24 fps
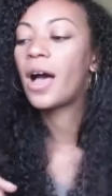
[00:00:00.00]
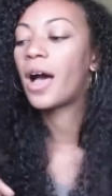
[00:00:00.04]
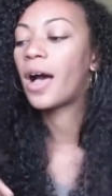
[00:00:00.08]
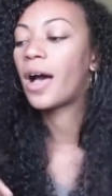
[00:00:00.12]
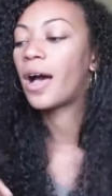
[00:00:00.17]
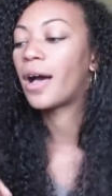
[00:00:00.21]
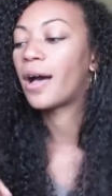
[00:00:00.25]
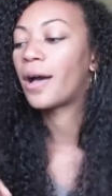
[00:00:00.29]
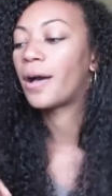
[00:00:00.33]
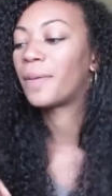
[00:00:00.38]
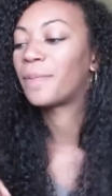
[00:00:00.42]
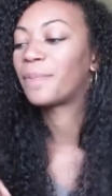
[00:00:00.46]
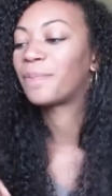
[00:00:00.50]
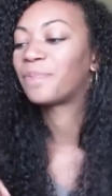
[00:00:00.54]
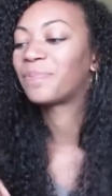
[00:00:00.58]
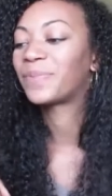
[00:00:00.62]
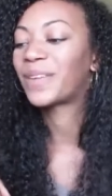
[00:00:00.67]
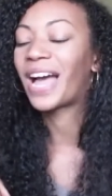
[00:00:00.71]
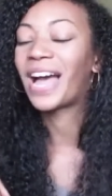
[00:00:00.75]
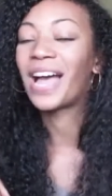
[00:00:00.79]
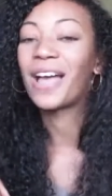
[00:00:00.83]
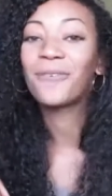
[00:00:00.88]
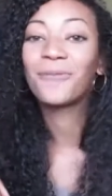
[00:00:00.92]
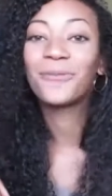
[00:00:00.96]
Um,
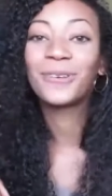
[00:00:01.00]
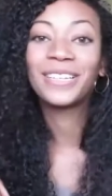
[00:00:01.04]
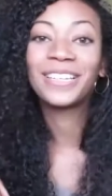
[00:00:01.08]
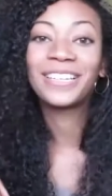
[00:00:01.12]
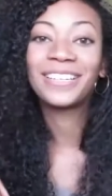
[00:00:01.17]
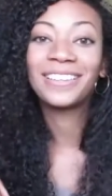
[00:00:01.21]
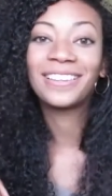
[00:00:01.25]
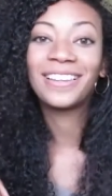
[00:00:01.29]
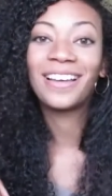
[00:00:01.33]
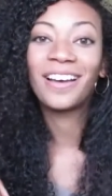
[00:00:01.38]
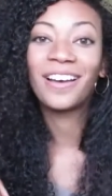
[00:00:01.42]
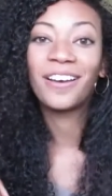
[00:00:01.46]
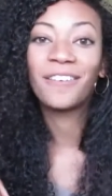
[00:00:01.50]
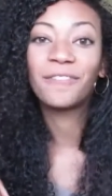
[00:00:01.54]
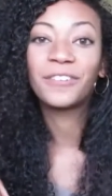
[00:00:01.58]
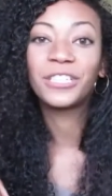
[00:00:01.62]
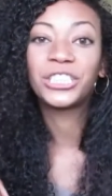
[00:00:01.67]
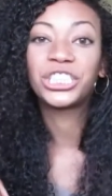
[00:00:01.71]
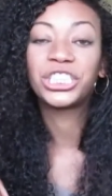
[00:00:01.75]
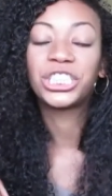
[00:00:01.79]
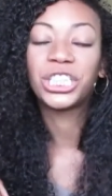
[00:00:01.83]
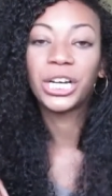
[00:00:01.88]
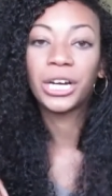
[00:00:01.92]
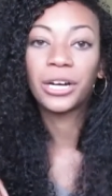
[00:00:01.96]
I really love
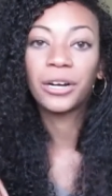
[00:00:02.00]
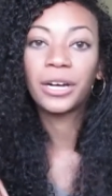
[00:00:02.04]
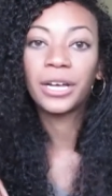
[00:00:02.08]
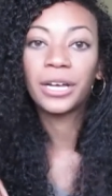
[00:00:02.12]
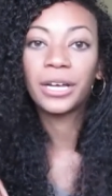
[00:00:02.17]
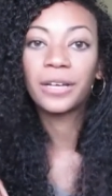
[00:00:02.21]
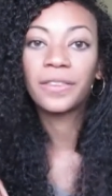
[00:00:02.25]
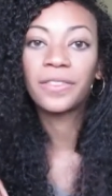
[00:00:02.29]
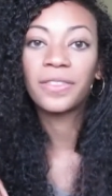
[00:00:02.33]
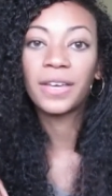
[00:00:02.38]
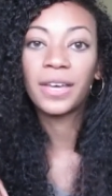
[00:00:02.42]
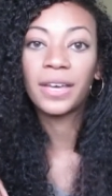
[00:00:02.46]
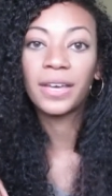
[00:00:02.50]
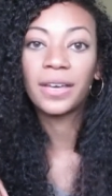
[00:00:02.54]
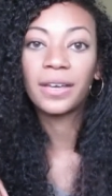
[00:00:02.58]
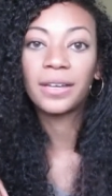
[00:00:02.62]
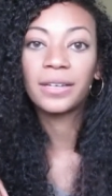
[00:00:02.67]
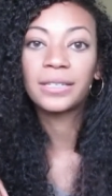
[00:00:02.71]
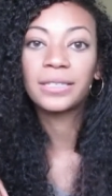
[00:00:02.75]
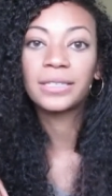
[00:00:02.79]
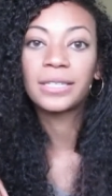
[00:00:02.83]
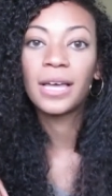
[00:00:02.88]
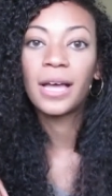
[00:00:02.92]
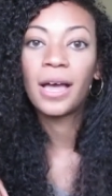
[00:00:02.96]
sharing
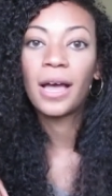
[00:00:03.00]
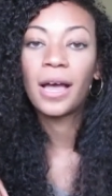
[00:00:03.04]
things